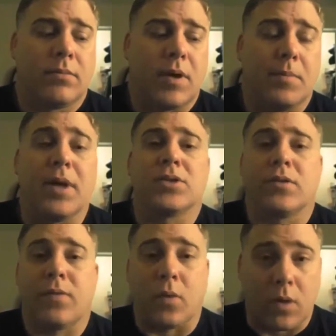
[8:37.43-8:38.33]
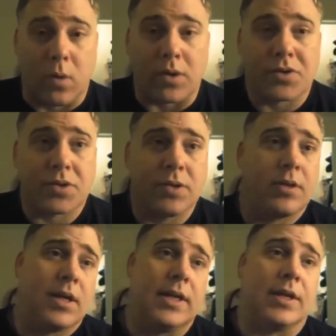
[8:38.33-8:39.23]
muzzle for a horse.
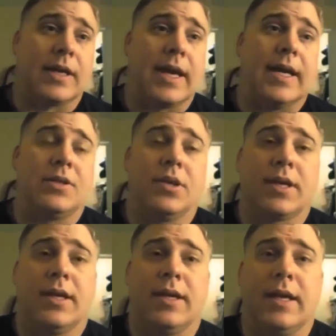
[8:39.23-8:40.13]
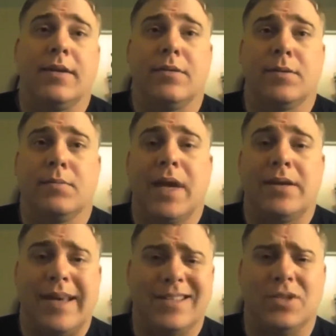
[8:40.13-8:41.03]
Another guy took it and made
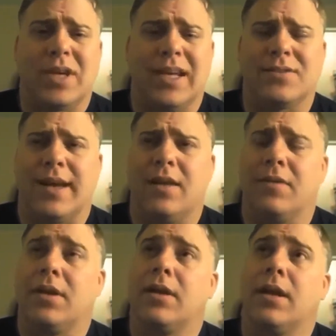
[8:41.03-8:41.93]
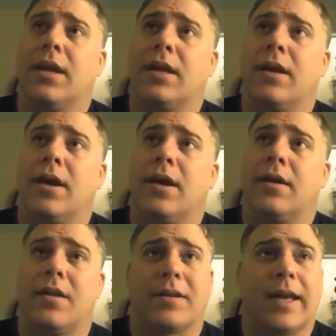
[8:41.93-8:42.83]
daisy chains out of it. And
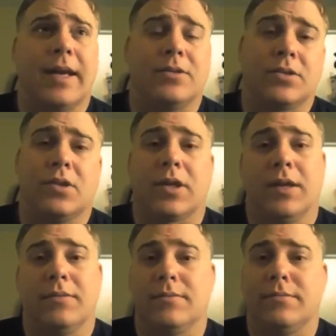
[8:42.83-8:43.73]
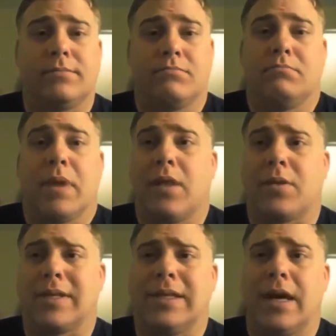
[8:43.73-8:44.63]
another guy just took it and made a
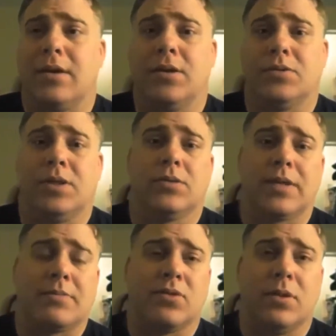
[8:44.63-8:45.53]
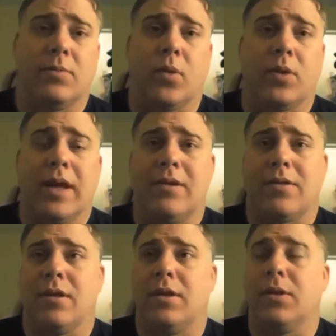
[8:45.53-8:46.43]
13-knot noose. He was absolutely bored, had
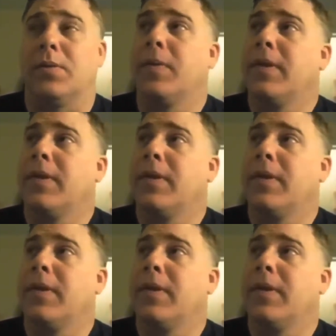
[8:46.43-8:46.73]
nothing to do.